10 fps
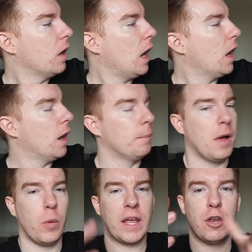um,
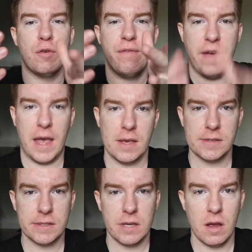I wanna get a new
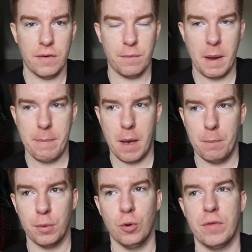vase for my
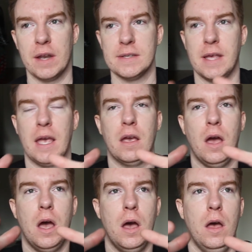bamboo that is like,
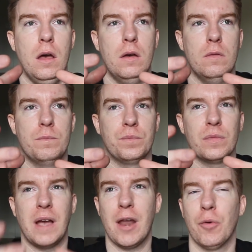uh,
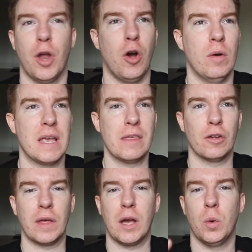I don't know,
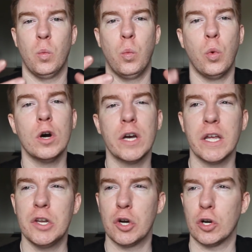either like a
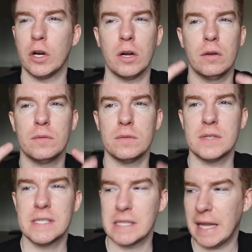wood or
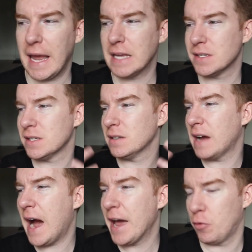slate,
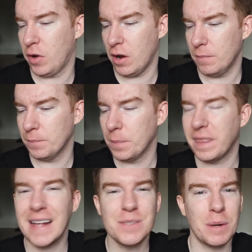I don't know.
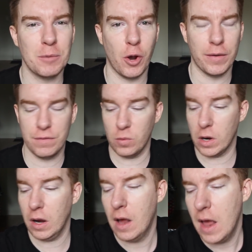That's what I'm going
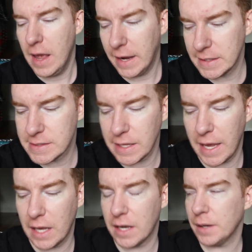for. It's
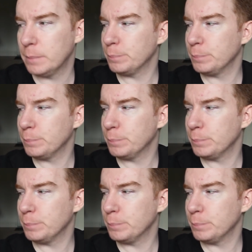like